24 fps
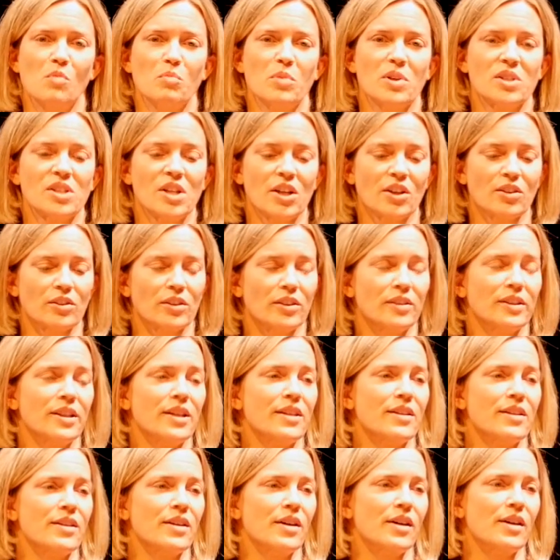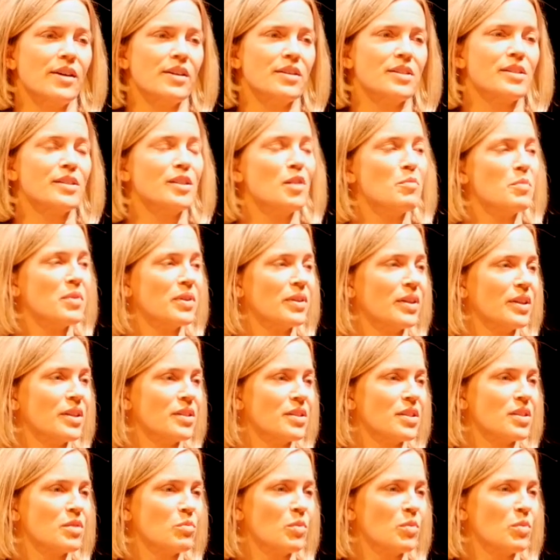particularly the stimulants,